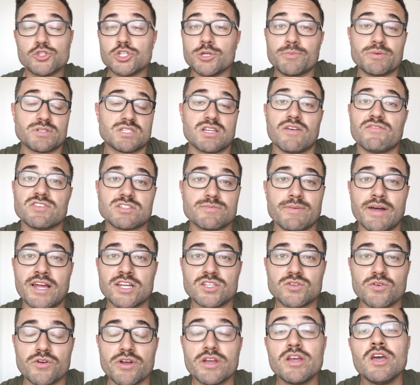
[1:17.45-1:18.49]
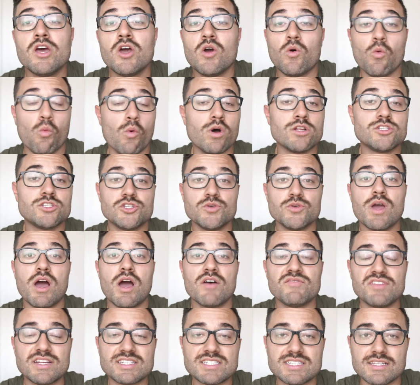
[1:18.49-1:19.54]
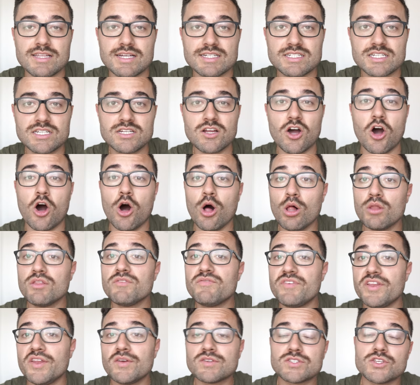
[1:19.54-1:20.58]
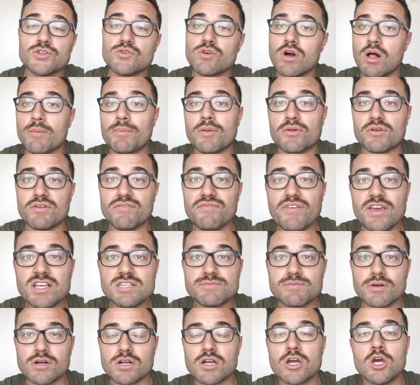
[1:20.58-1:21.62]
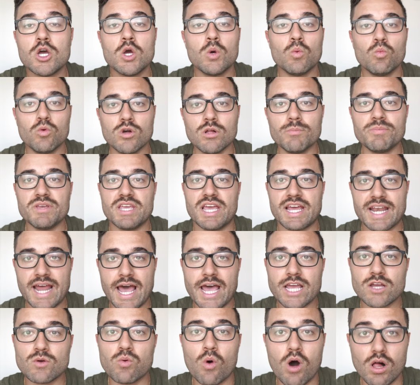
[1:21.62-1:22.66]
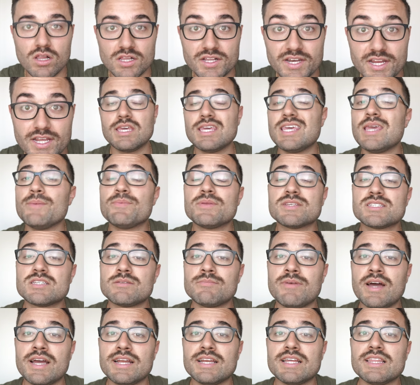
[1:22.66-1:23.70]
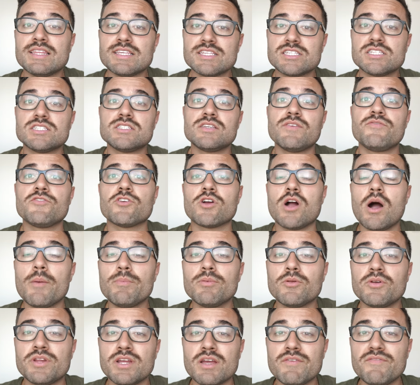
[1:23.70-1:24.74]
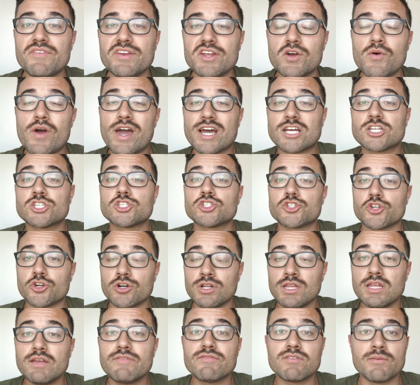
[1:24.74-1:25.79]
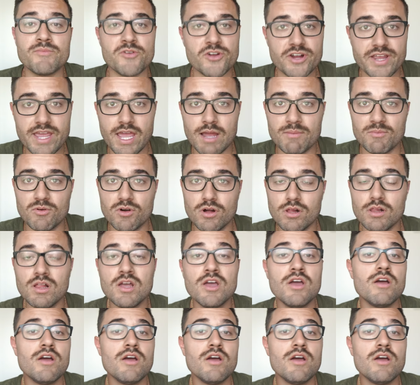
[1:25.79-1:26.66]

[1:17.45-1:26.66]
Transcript: Super self-explanatory. Once you have that selected, all the videos that you upload to Facebook will be in high quality. Keep this in mind. This is if you're uploading a video externally from your camera roll.